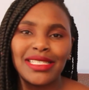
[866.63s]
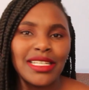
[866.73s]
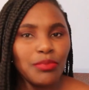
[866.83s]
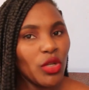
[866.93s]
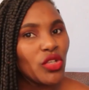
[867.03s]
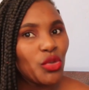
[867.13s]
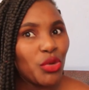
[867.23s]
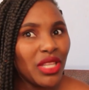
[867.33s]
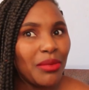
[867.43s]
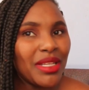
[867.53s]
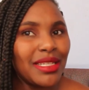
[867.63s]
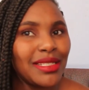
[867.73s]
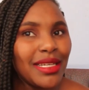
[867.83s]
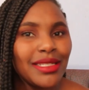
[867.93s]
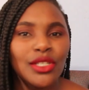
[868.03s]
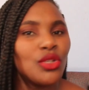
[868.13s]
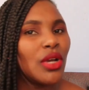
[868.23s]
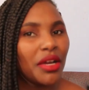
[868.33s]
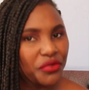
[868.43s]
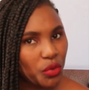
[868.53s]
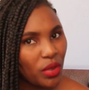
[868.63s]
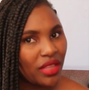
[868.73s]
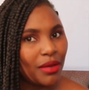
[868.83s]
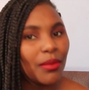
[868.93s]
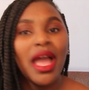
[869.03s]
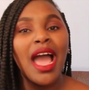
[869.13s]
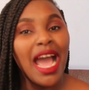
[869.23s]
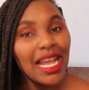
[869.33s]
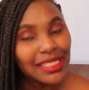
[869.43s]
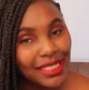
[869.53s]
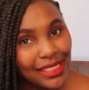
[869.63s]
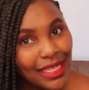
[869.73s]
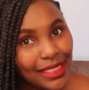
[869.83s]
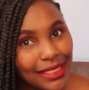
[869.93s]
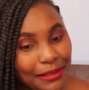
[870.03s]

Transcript: Just because you bought them as a set, you don't have to wear them as a set.